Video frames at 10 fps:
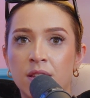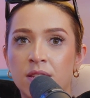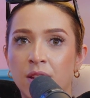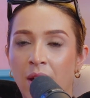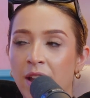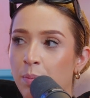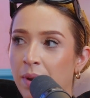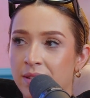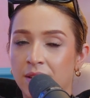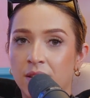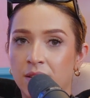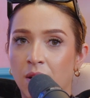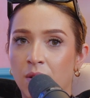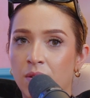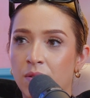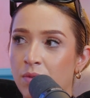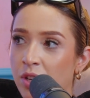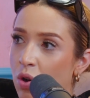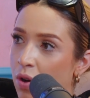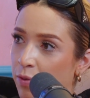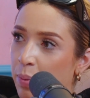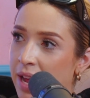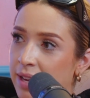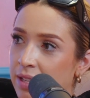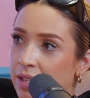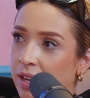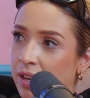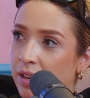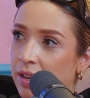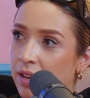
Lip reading: So Hannah, bless her soul, you got off a plane, didn't you?